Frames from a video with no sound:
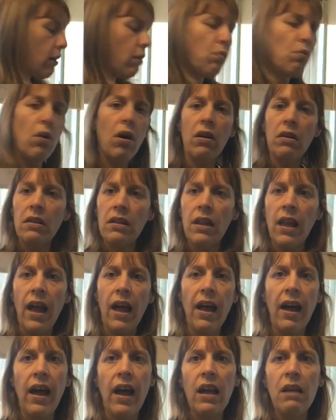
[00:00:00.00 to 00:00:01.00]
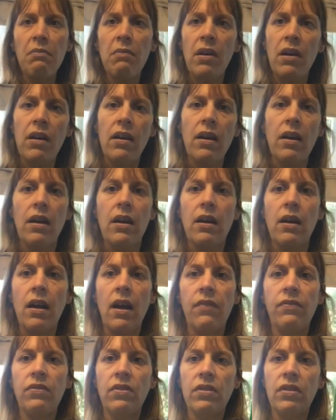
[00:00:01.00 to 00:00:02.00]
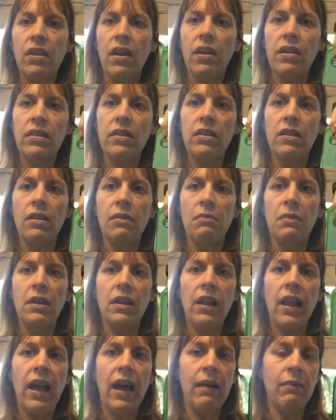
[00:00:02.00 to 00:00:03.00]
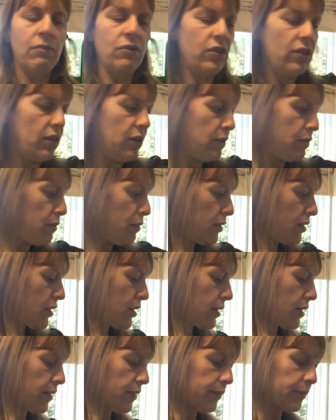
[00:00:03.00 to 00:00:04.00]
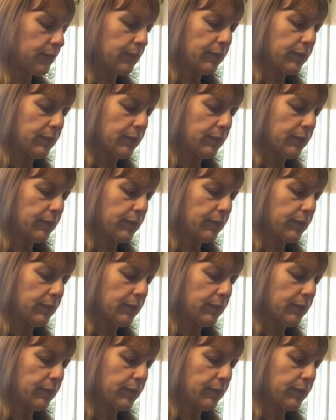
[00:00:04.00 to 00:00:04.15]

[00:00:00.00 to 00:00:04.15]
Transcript: One lime, I've just got some lime juice.